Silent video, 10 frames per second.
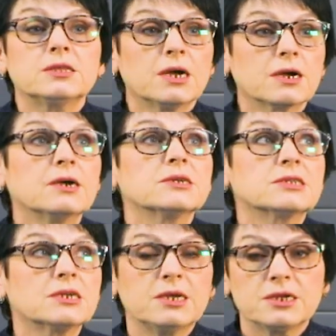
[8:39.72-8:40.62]
So the
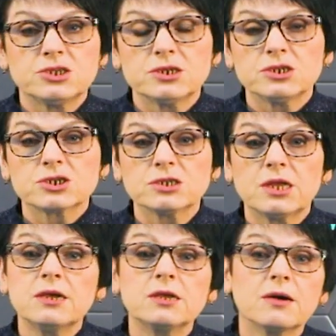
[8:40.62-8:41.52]
problem has
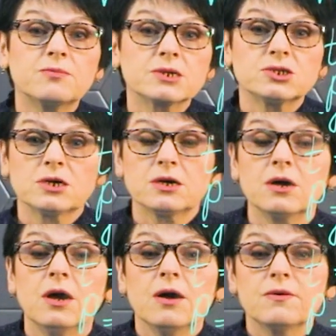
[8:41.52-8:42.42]
been solved, and
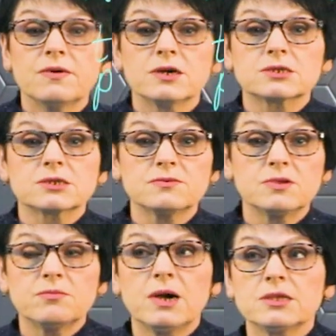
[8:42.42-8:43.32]
I would like to
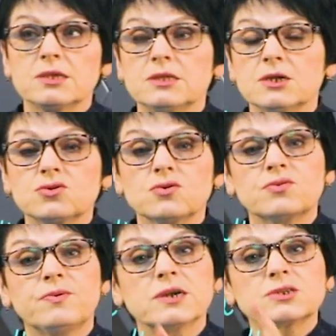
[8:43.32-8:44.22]
draw your
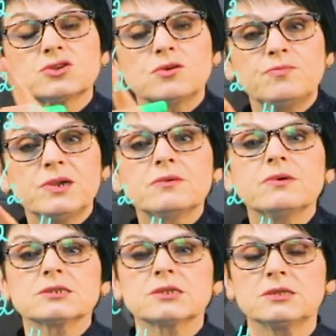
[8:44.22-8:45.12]
attention to the fact
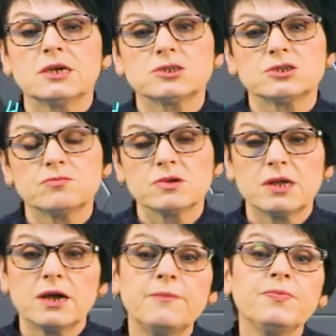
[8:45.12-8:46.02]
that the first
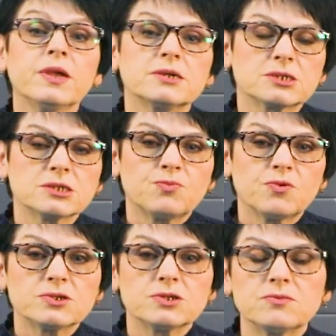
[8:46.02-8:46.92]
problem was
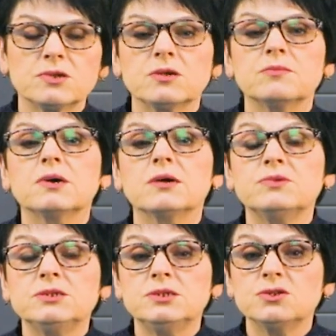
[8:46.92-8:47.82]
using the combined
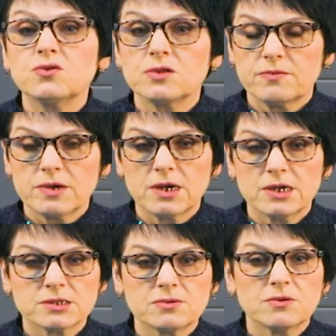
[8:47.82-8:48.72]
gas law
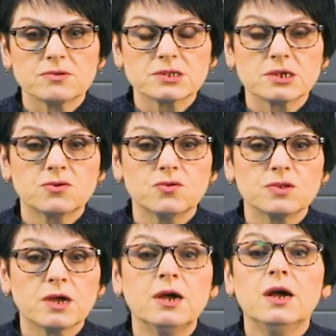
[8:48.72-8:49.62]
of Gay-Lussac,
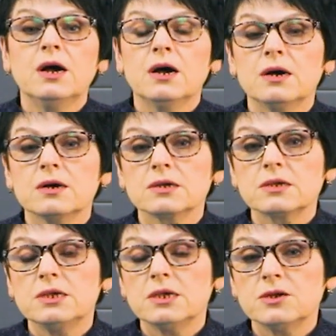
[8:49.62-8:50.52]
Boyle,
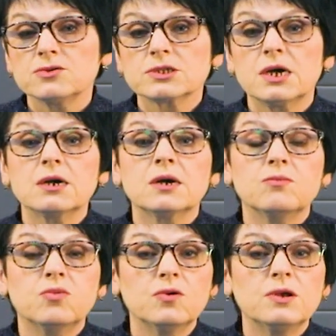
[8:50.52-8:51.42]
Marriott, and
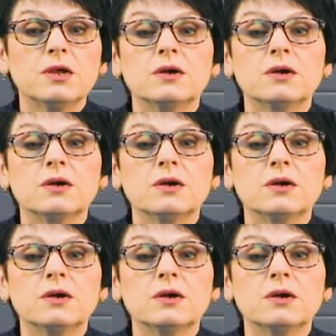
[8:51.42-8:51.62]
Charles.